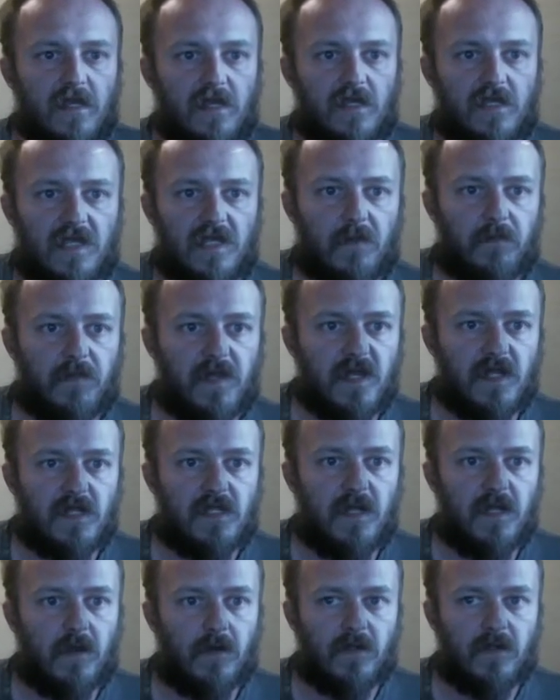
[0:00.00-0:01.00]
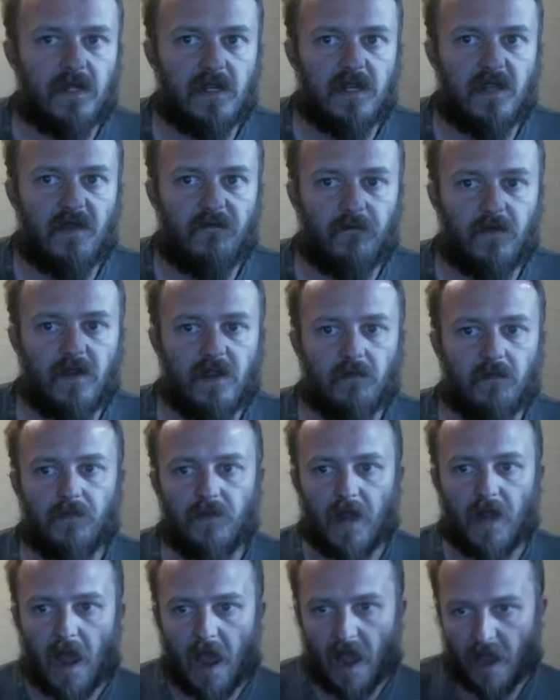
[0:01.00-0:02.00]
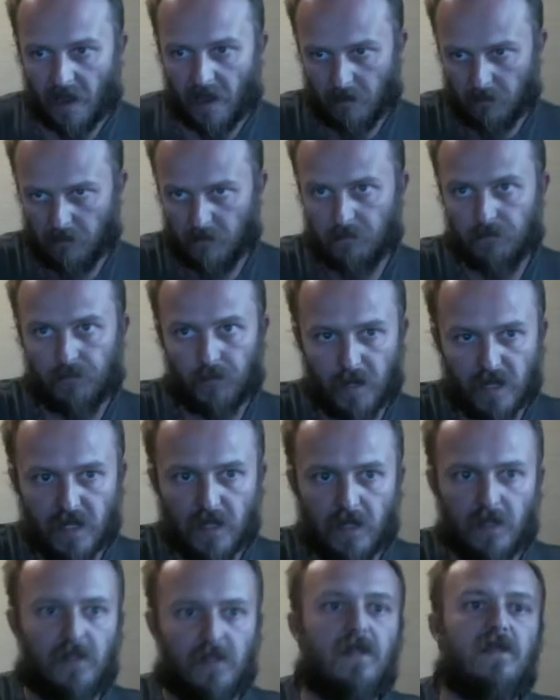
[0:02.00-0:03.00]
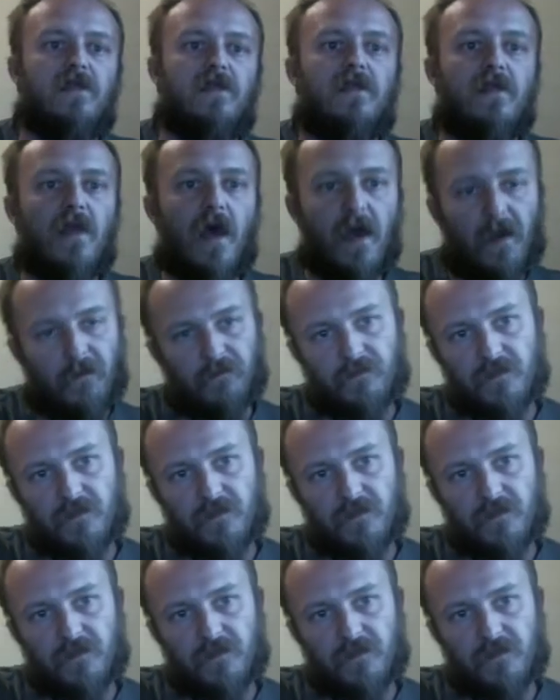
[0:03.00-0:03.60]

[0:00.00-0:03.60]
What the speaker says: something totally different, but I am bringing this up.